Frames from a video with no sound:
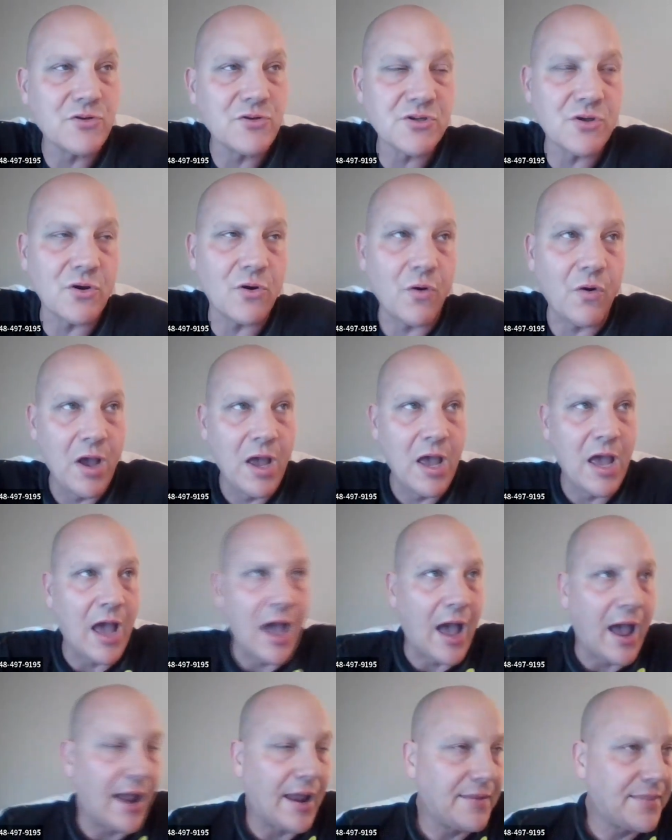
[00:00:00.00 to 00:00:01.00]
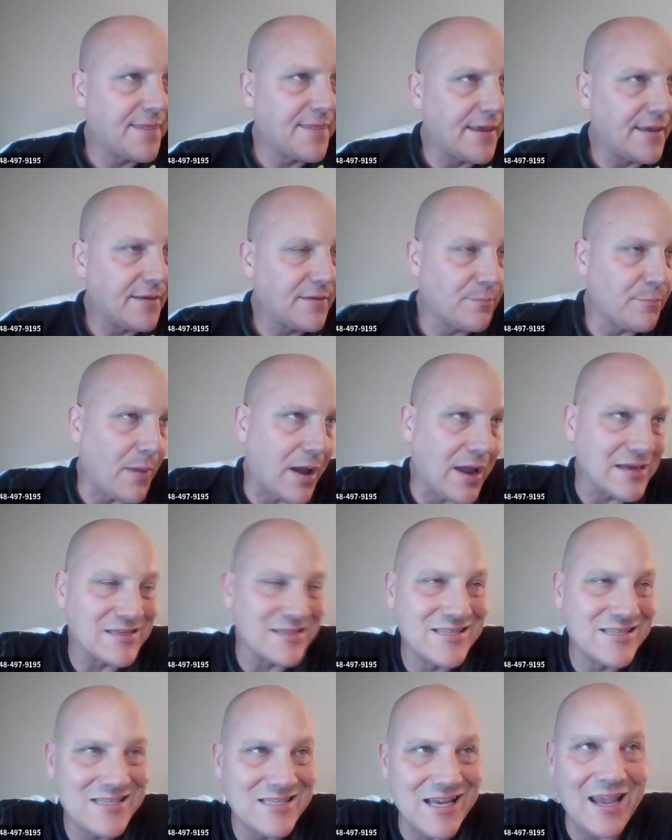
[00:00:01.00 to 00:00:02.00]
So I think my
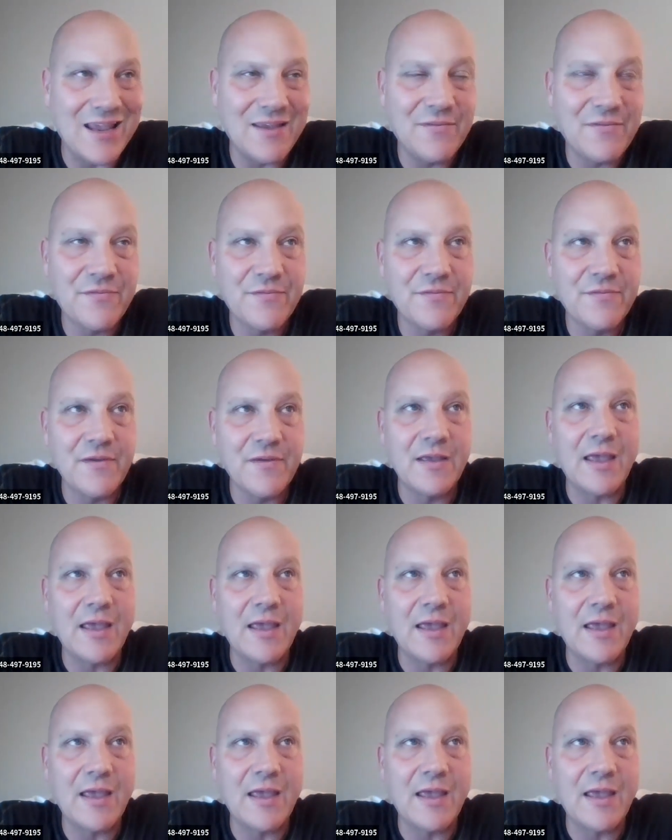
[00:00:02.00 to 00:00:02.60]
safe